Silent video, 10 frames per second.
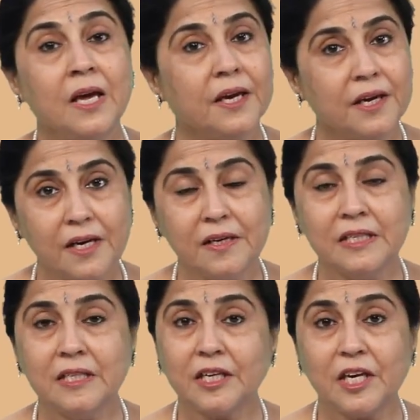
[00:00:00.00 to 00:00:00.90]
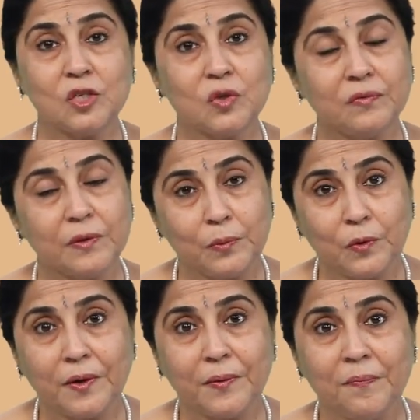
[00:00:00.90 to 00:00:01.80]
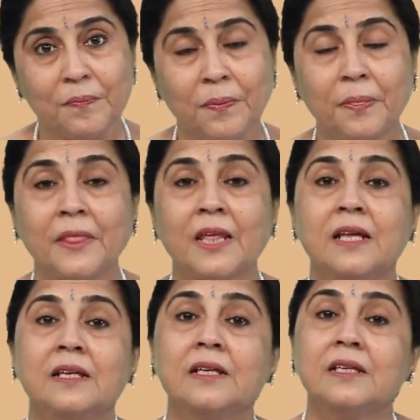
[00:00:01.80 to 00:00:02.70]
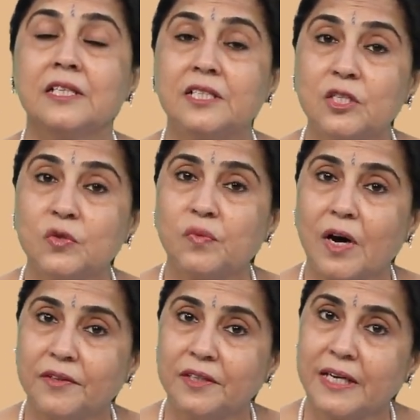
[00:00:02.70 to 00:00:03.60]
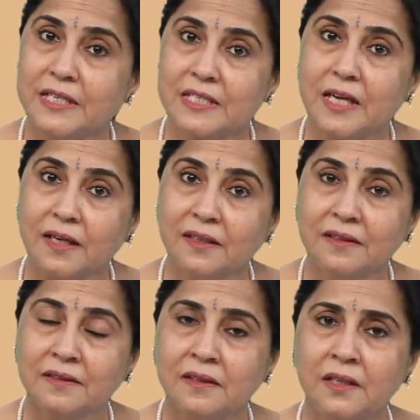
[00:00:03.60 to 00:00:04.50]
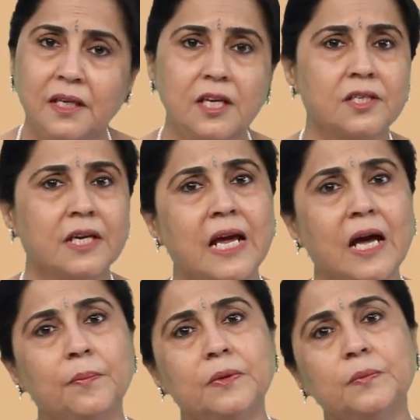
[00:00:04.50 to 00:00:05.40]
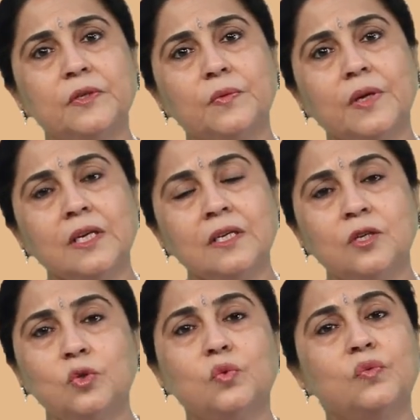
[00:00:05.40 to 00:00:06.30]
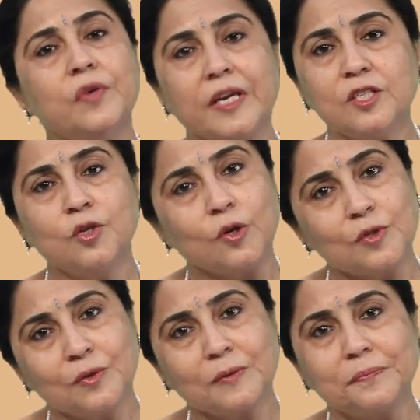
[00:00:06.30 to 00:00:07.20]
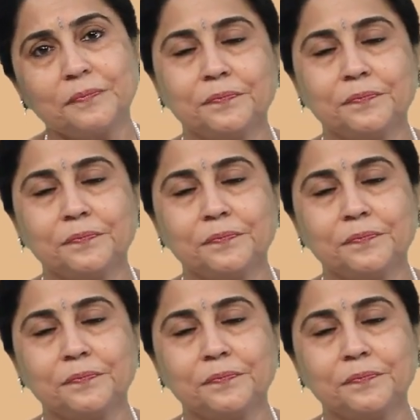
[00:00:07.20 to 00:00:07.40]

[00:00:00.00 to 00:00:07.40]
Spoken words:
Here in the case of the poem, it is father and son. It happen between two friends also.